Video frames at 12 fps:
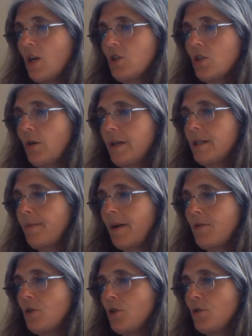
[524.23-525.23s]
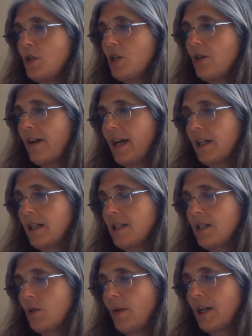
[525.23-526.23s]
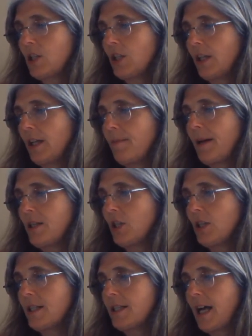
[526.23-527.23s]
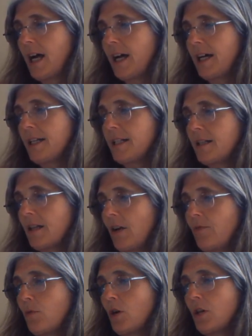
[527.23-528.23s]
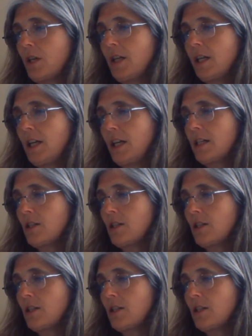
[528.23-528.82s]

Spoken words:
So it's about using your hands to actually measure the size of what you need.